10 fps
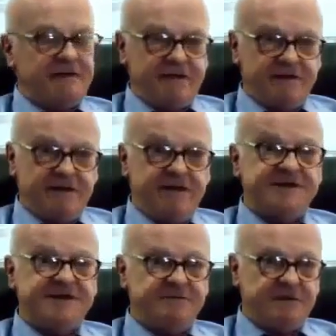I think the
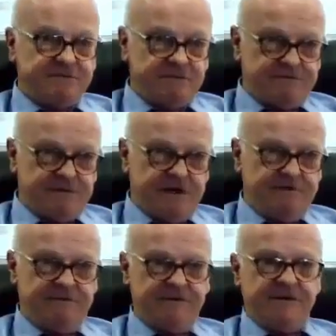
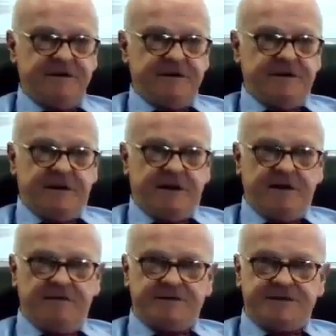EC-145
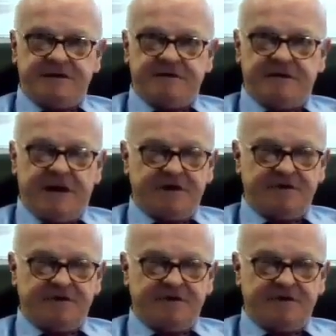and the serial